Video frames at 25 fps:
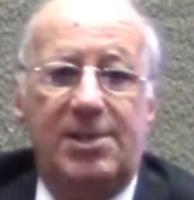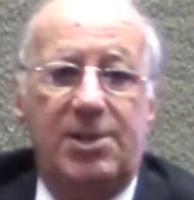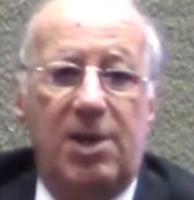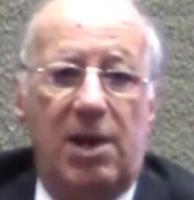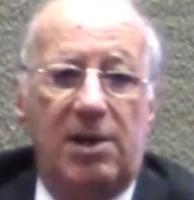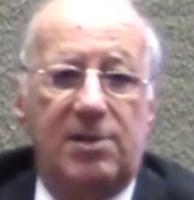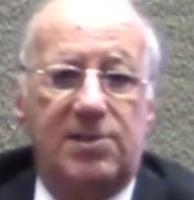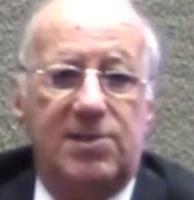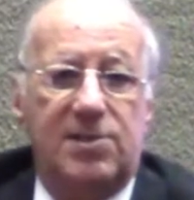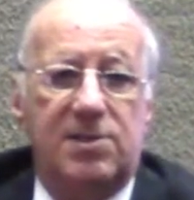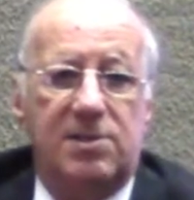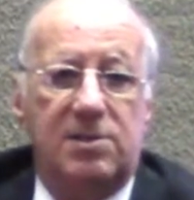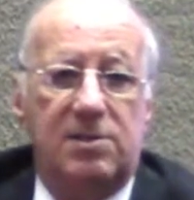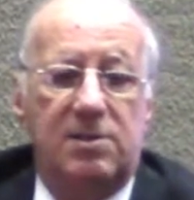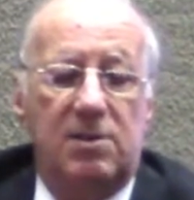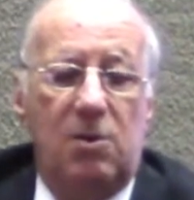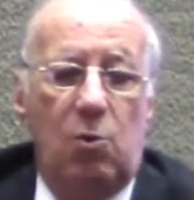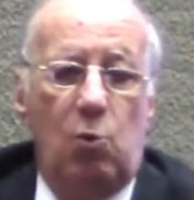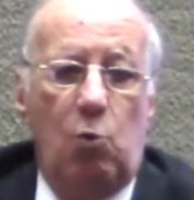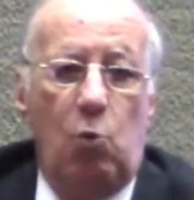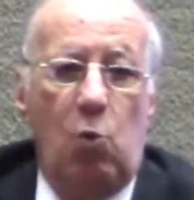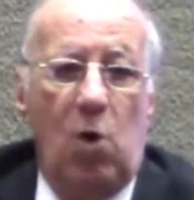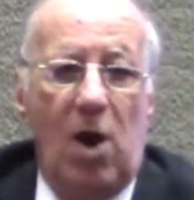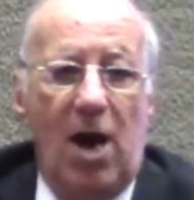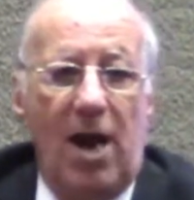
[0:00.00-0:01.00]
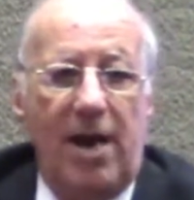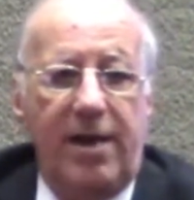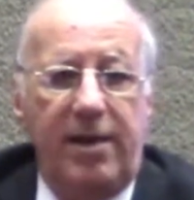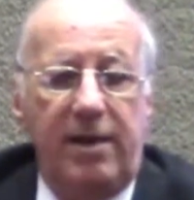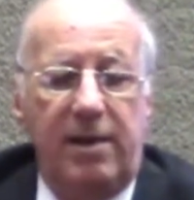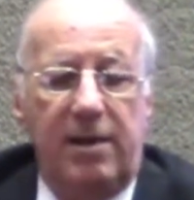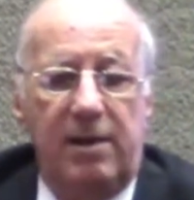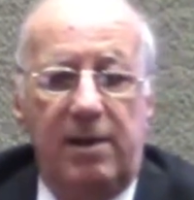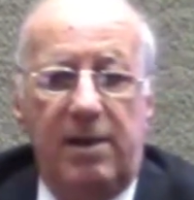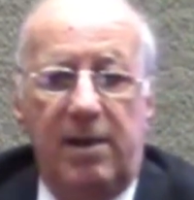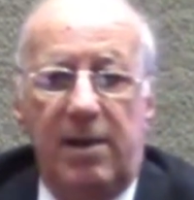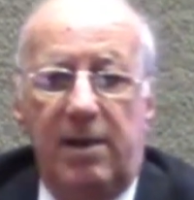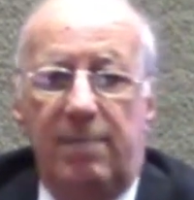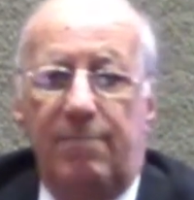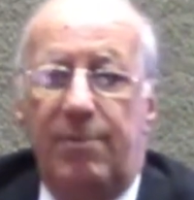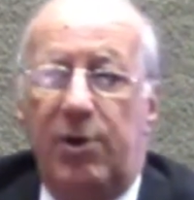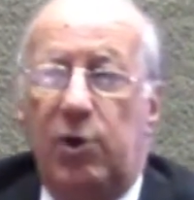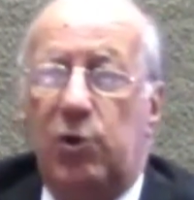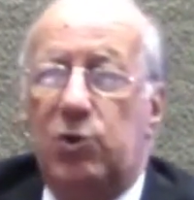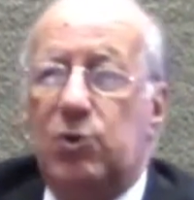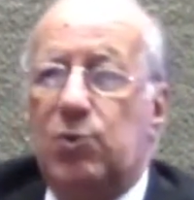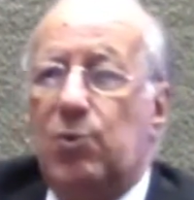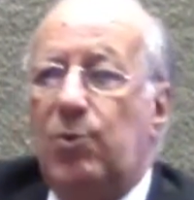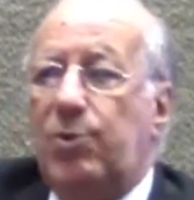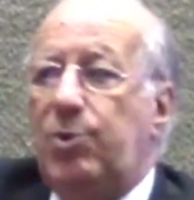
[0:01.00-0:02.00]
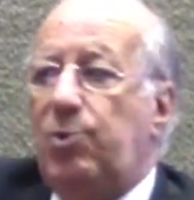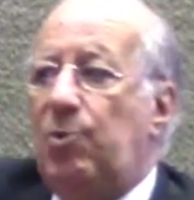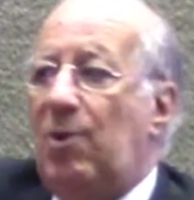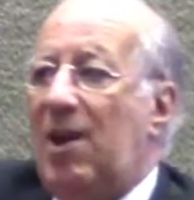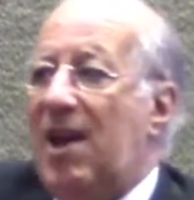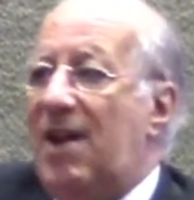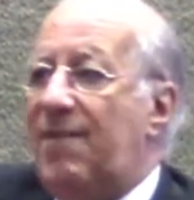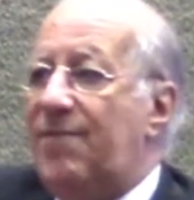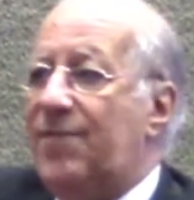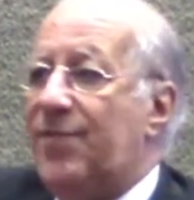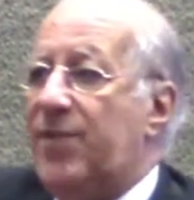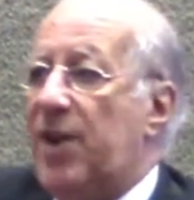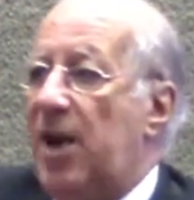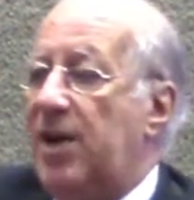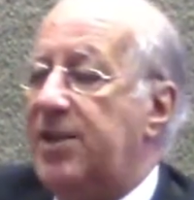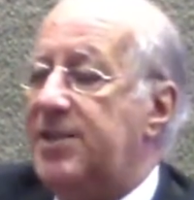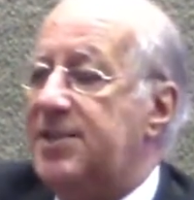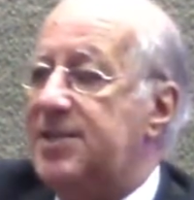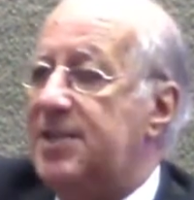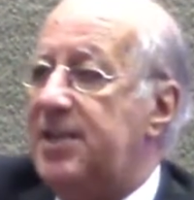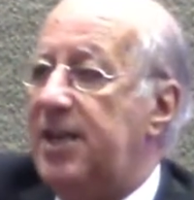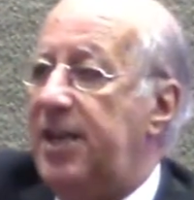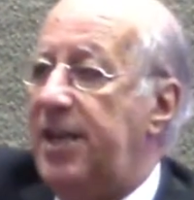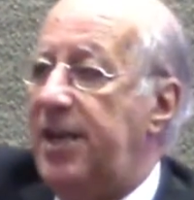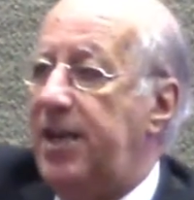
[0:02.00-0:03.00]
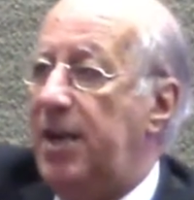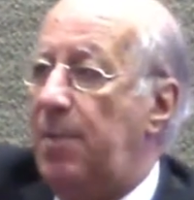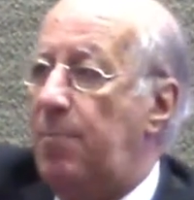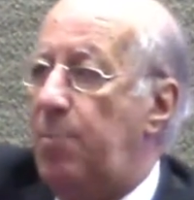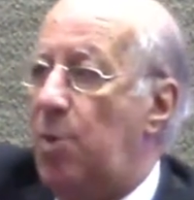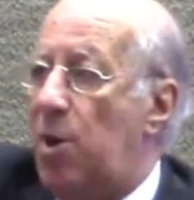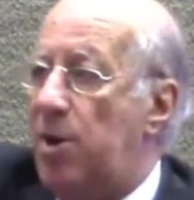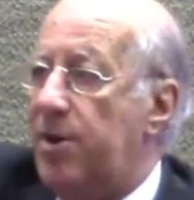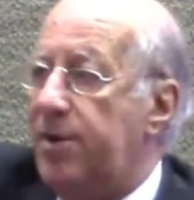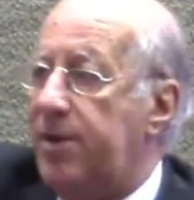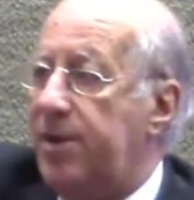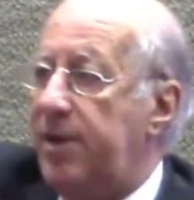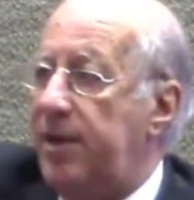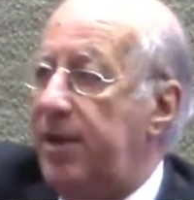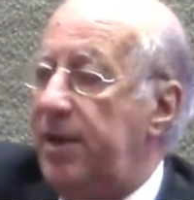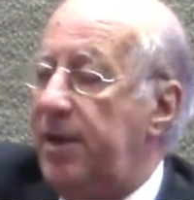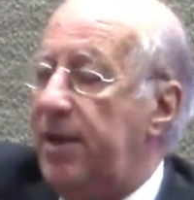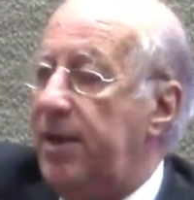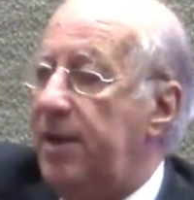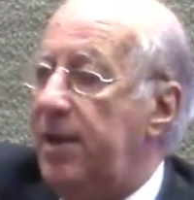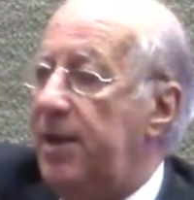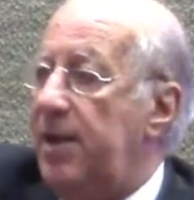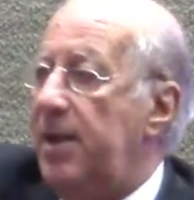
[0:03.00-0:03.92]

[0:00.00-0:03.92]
ducts. Why? Because when you have ducts in a parking,